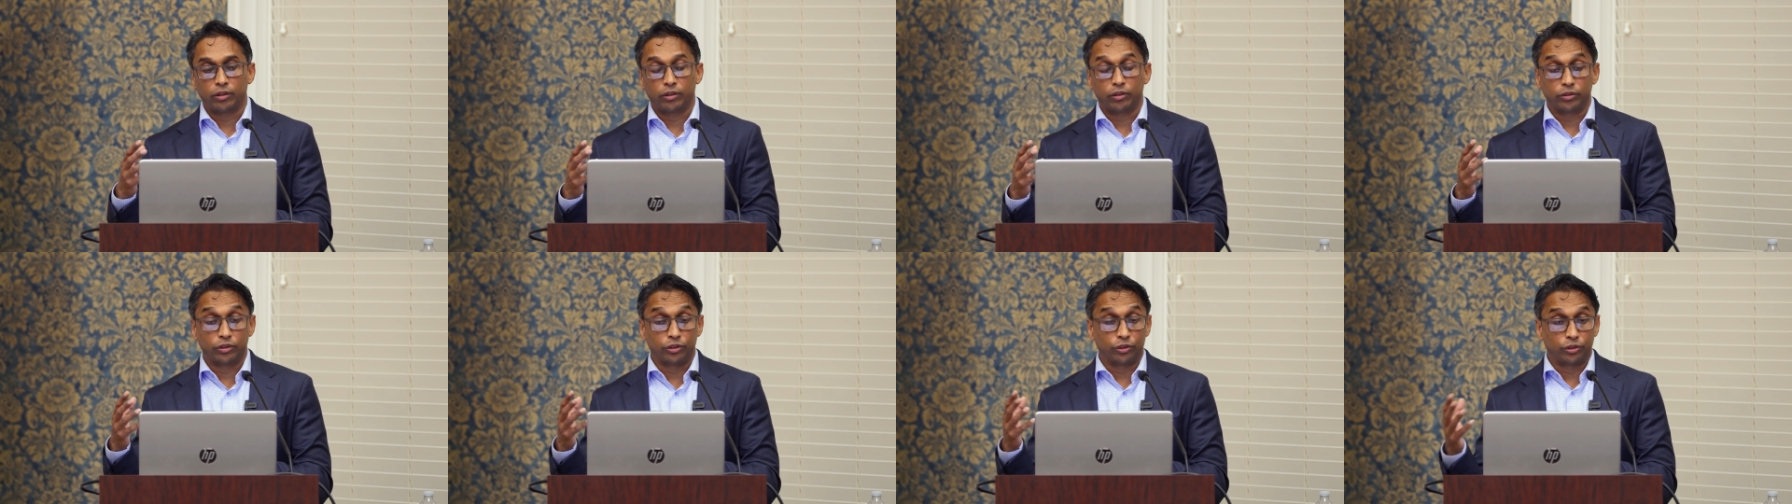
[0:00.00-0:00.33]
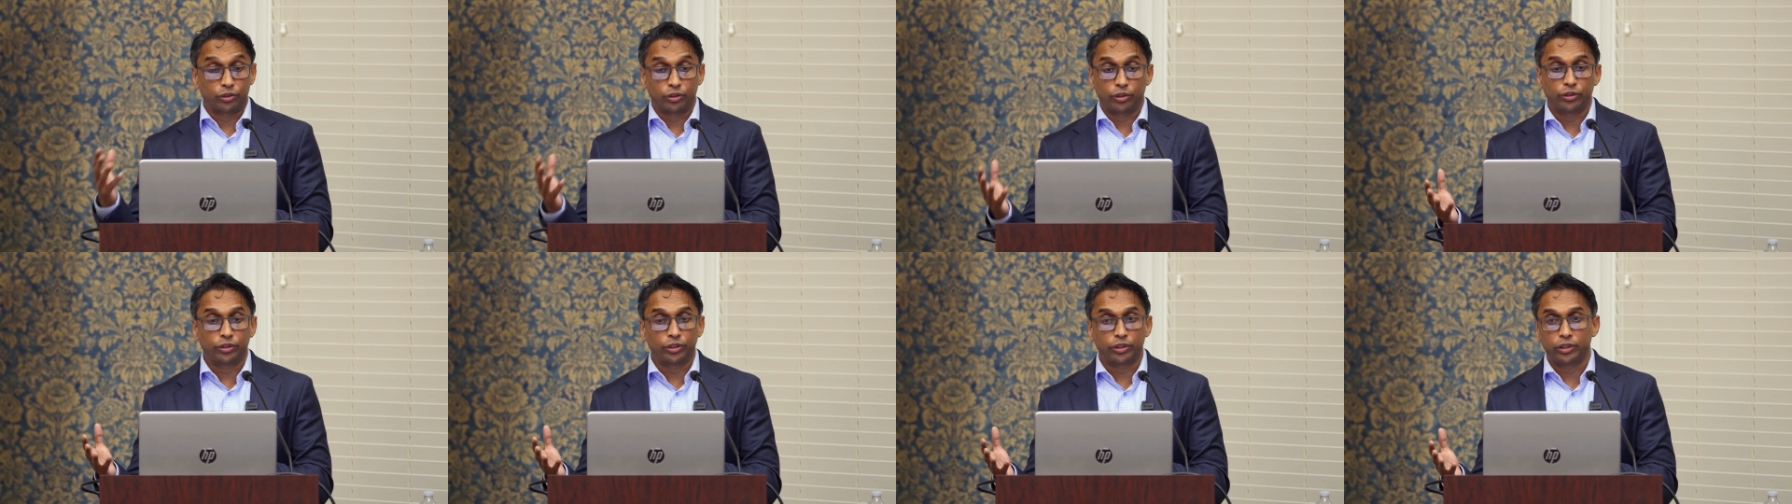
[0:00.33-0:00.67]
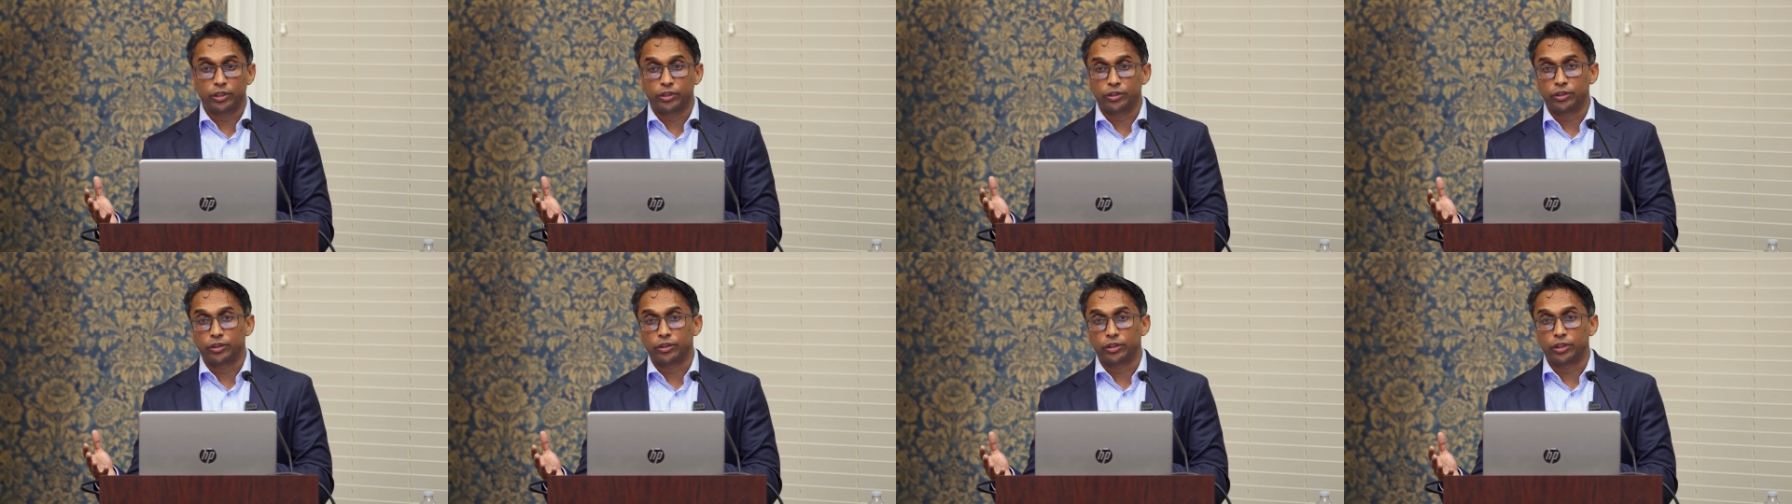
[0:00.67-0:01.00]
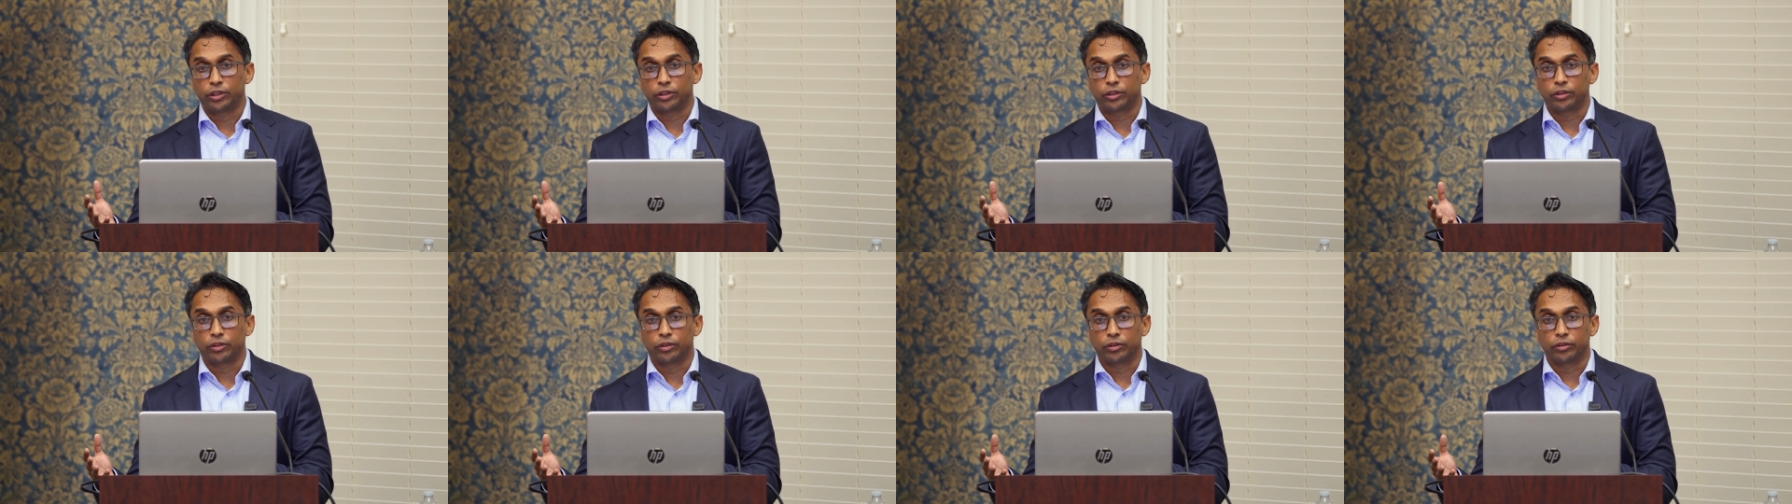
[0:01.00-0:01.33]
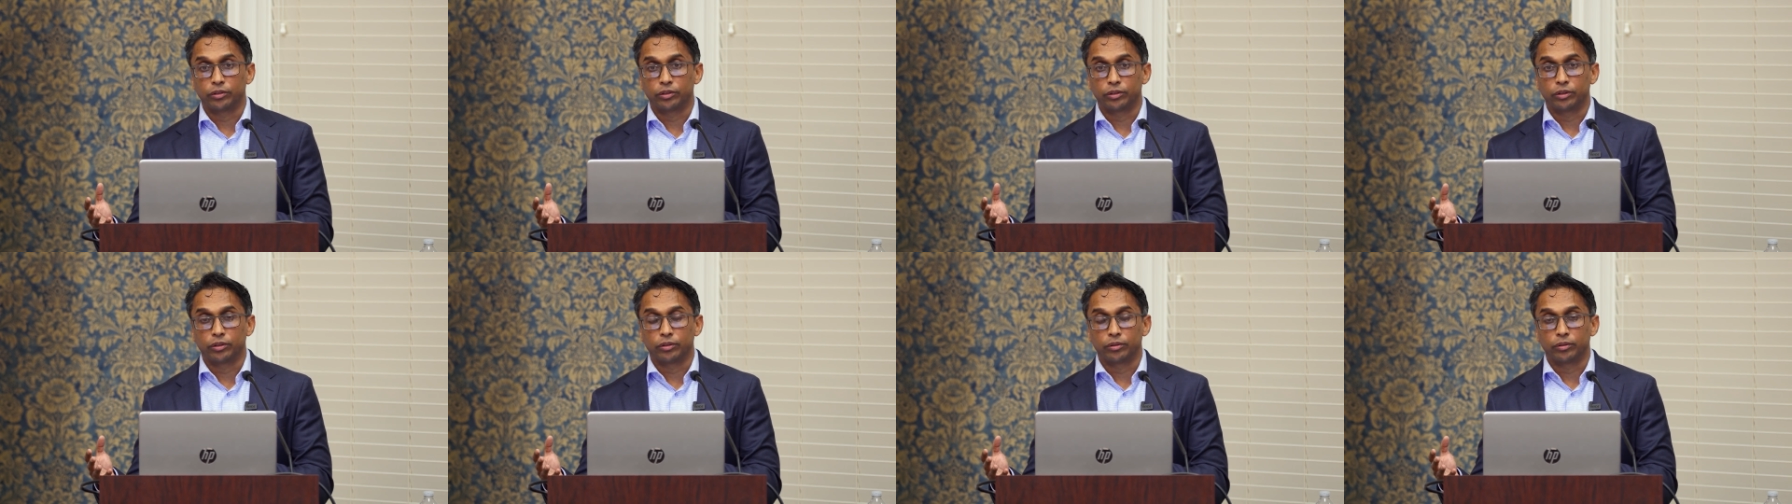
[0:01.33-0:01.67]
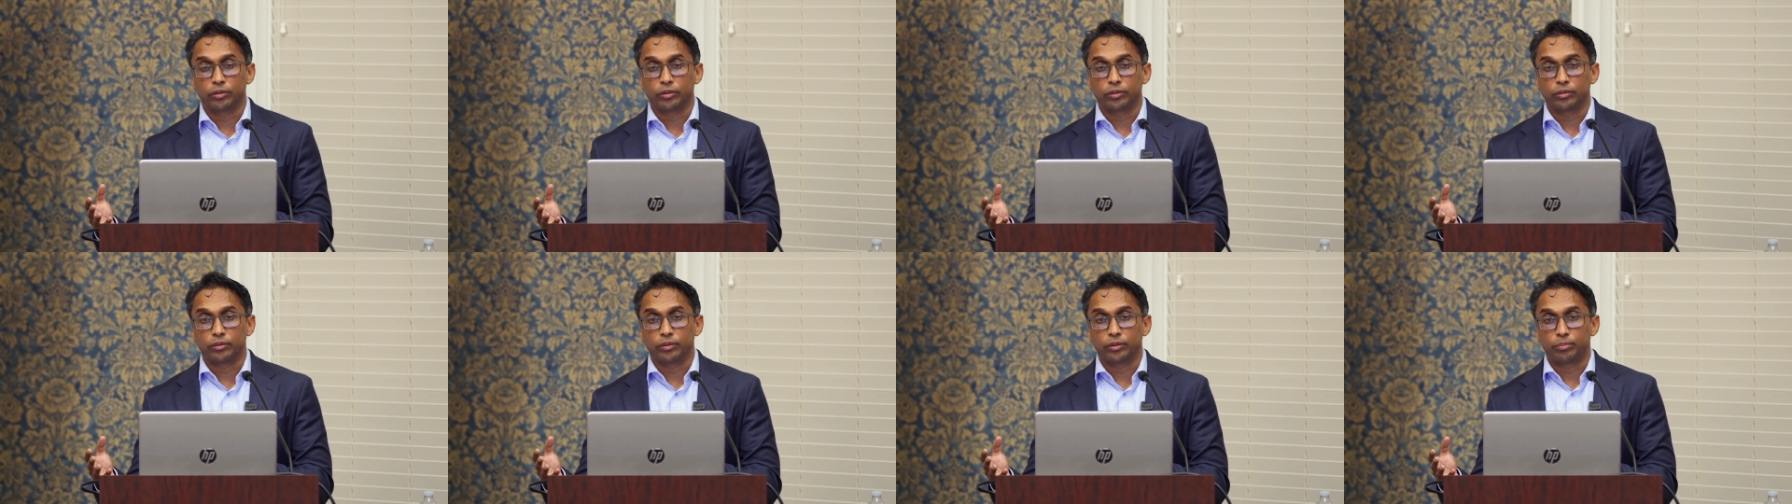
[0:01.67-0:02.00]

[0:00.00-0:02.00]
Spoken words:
or the surgeon doesn't think you're